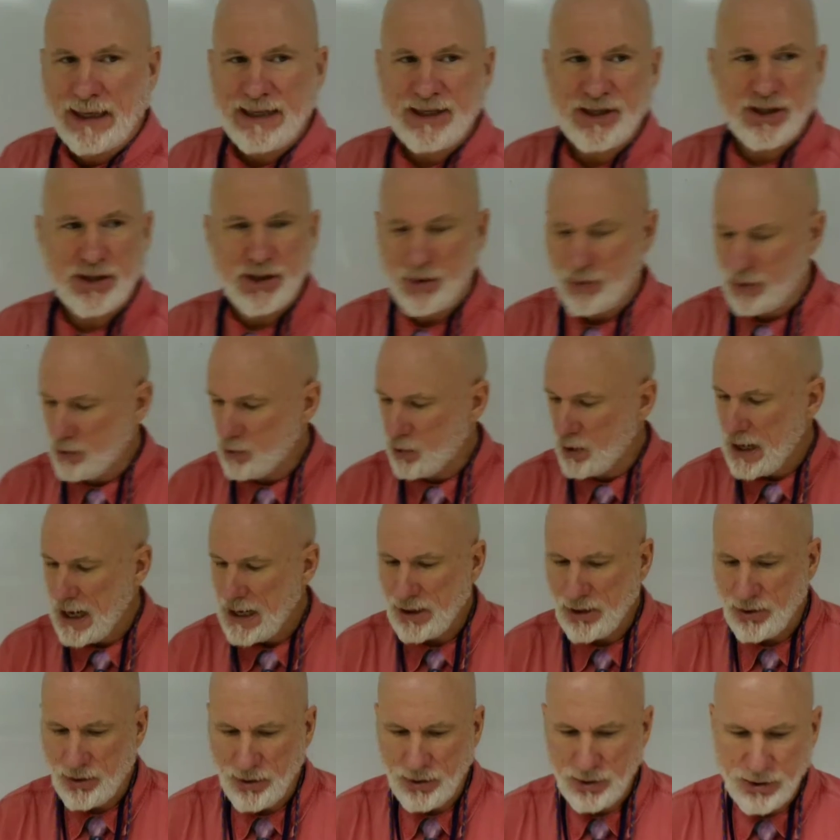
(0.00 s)
let's do it. We're
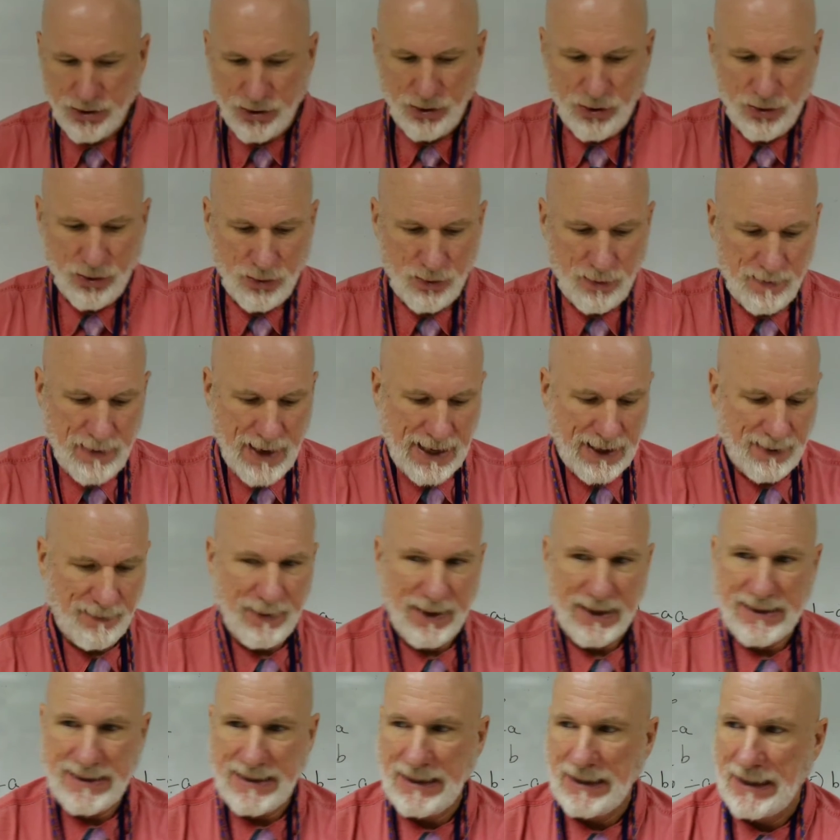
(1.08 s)
not going to make a
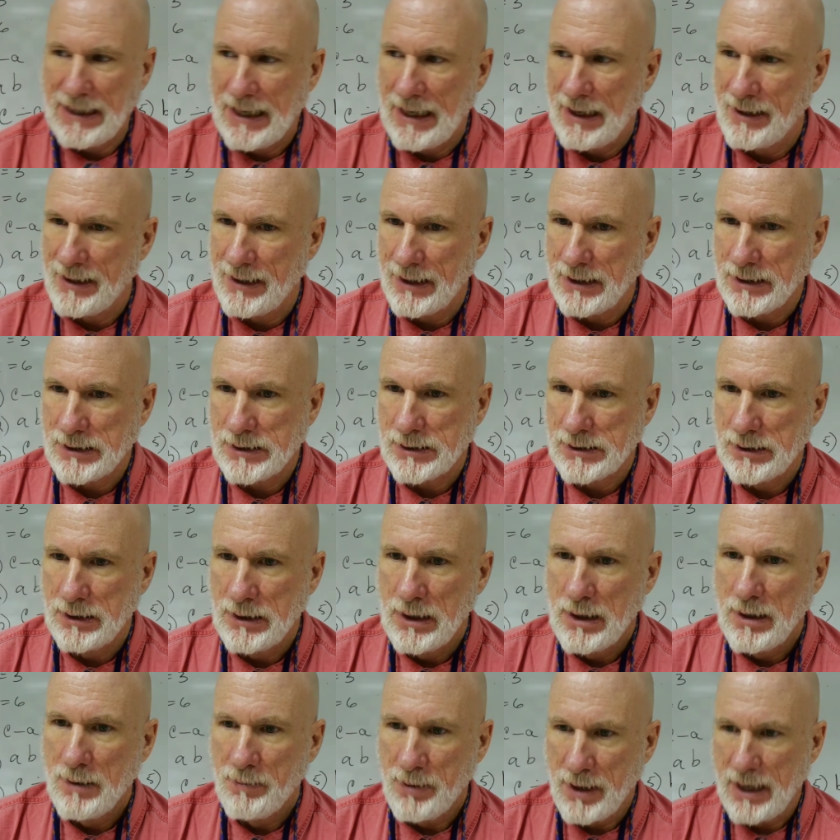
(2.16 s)
big deal out of this,
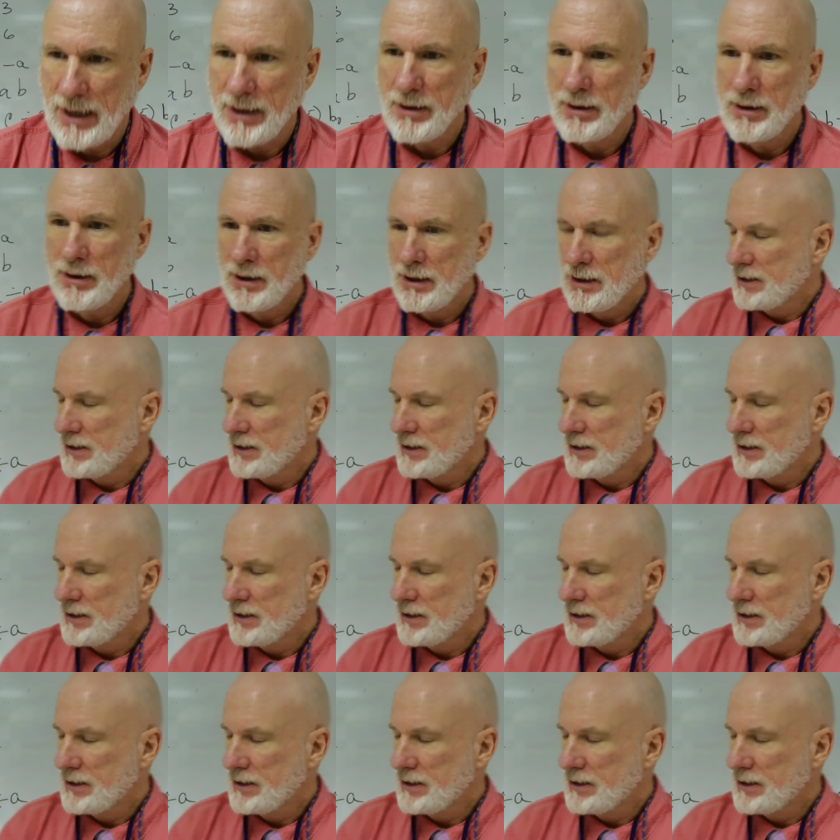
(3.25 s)
but